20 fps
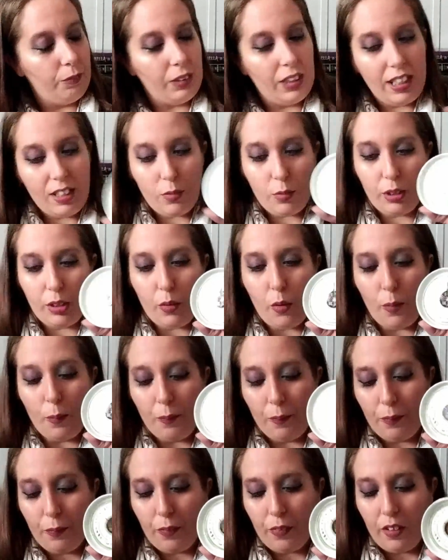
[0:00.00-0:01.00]
That's really
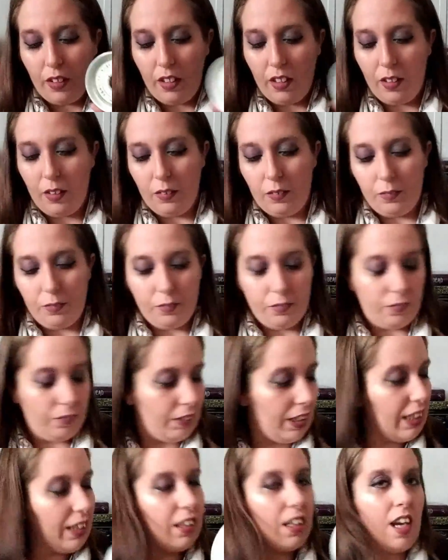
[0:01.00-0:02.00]
cool.
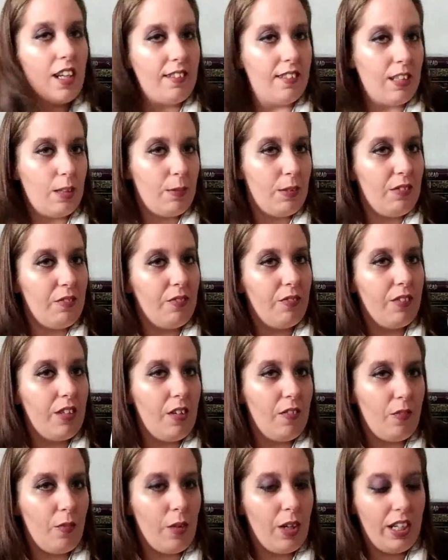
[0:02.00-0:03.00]
Like the concept
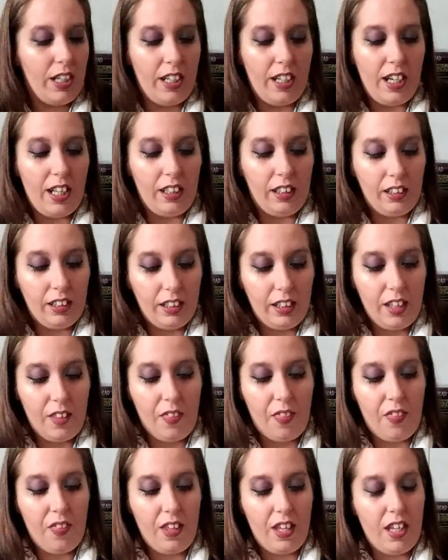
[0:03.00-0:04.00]
of what an
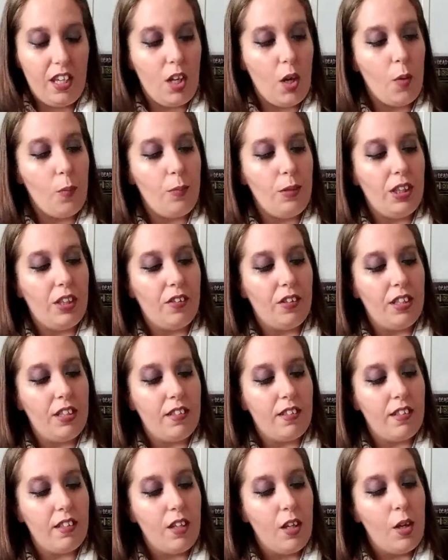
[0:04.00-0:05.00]
alithiometer
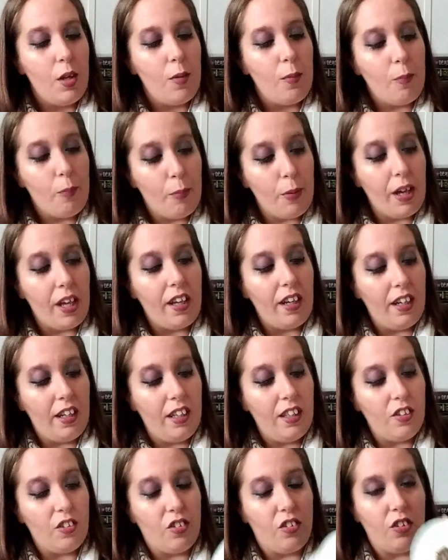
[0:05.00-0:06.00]
is. But it
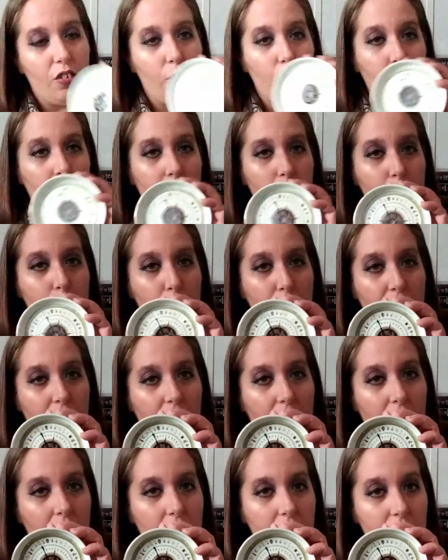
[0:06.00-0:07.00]
is just really
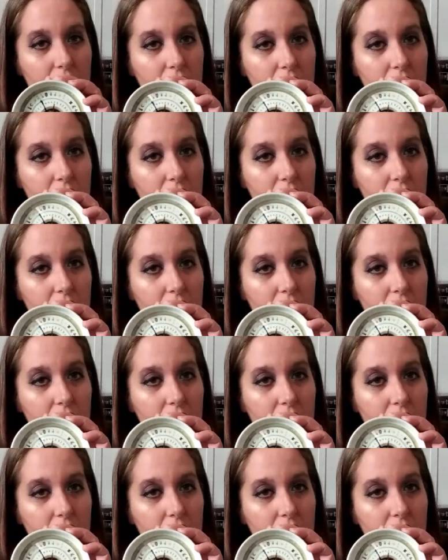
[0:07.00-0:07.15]
pretty.